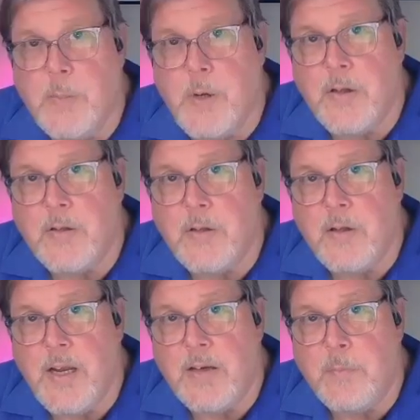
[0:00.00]
about the
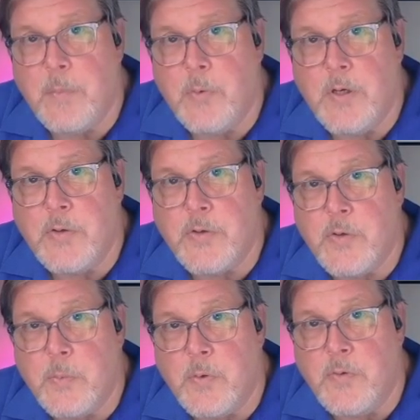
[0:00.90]
lack of parental
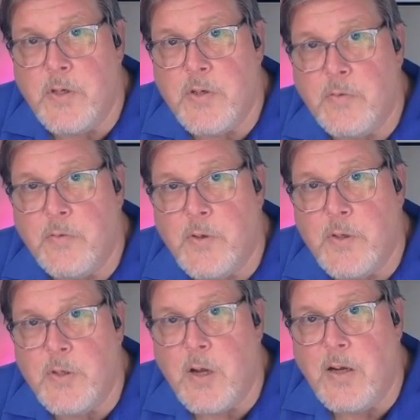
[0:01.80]
supervision for the
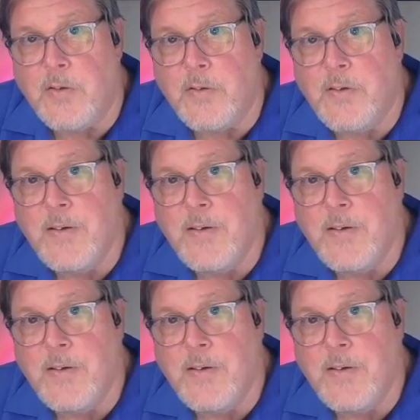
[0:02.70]
child.